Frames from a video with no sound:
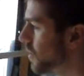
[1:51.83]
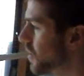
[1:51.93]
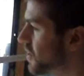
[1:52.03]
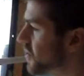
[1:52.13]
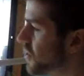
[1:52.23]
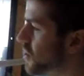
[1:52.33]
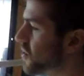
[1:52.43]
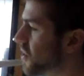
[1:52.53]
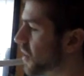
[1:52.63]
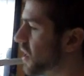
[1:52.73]

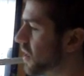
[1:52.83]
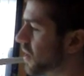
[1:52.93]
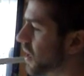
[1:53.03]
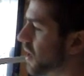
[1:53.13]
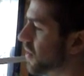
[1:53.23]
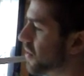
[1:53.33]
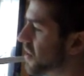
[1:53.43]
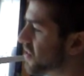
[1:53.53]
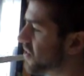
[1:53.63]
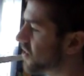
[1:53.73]
There's nothing that
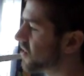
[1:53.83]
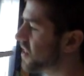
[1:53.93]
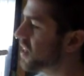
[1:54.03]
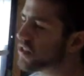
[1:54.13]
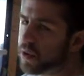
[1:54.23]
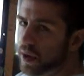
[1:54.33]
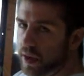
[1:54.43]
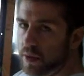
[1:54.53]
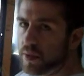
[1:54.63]
this sticks on.